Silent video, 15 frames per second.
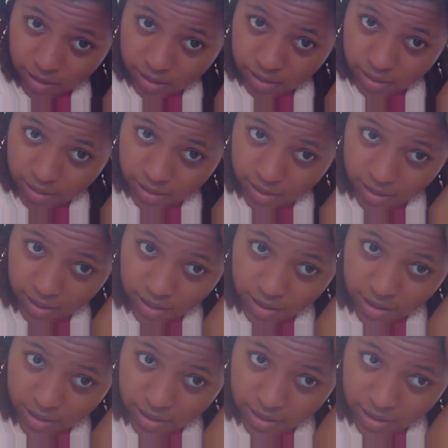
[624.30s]

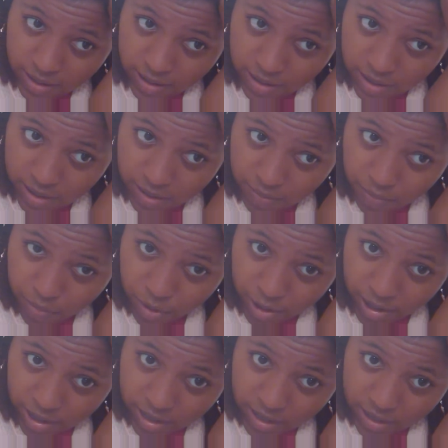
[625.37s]
starting a
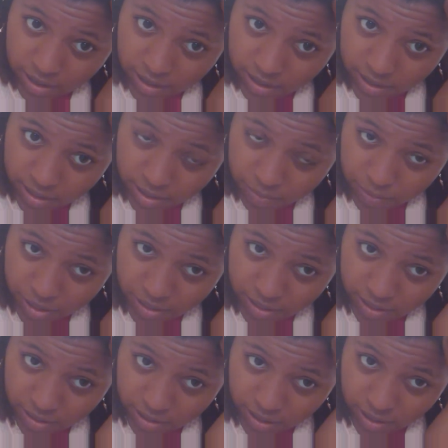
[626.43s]
braid, especially
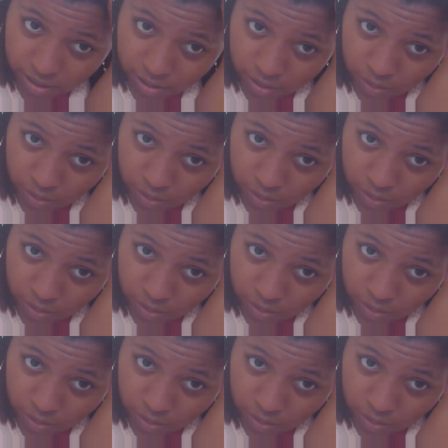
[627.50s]
on like